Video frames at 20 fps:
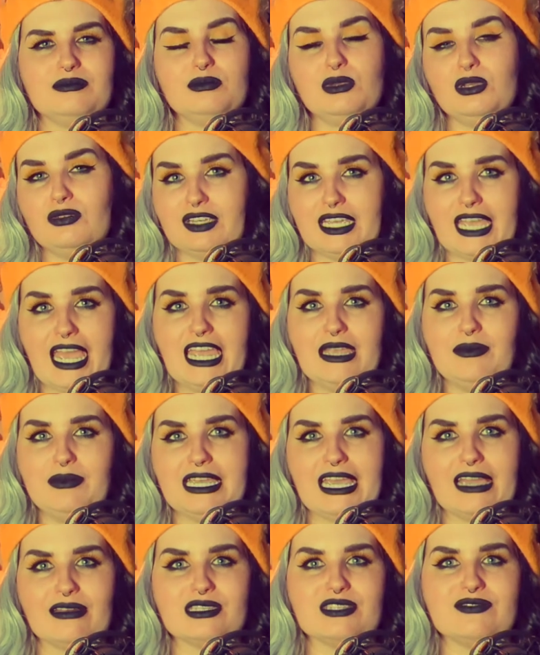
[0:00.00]
Moving
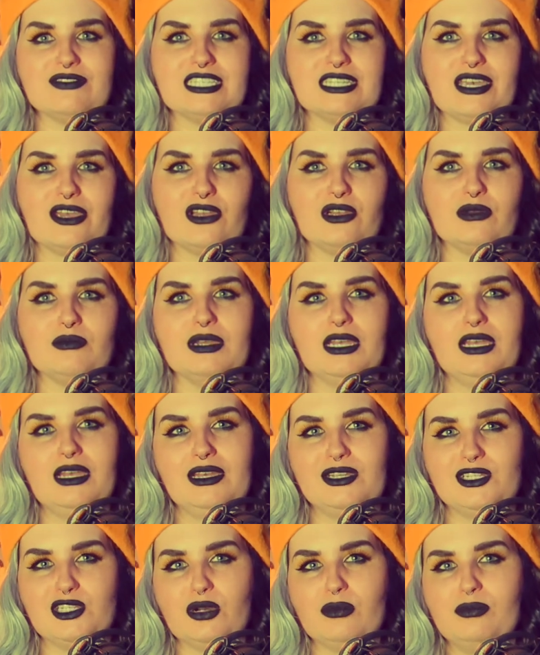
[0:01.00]
Amy out of his home,
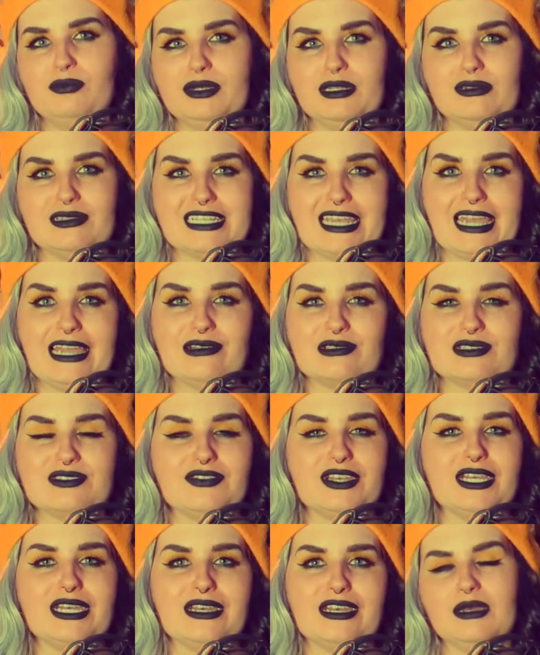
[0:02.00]
John built a house
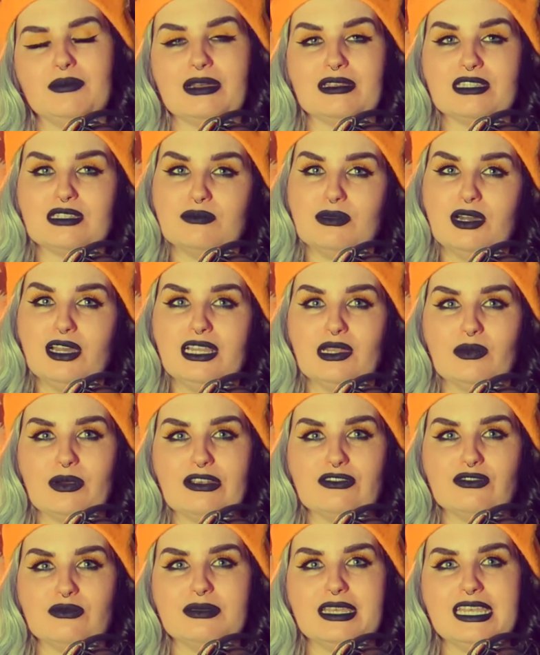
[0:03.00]
for her about a mile away
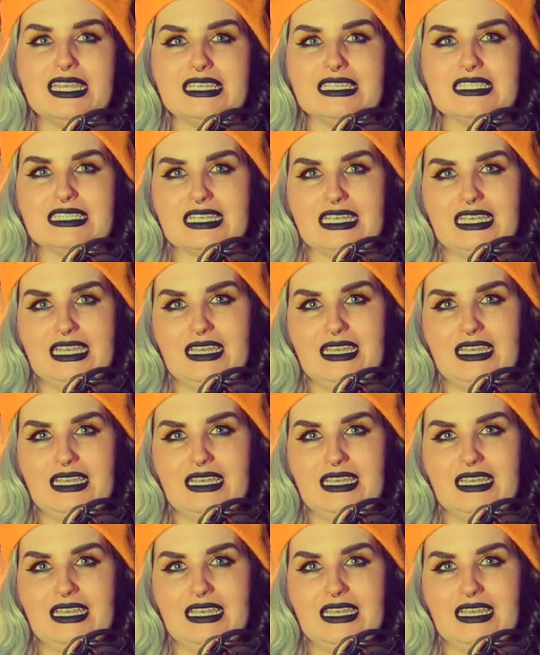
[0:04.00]
from his,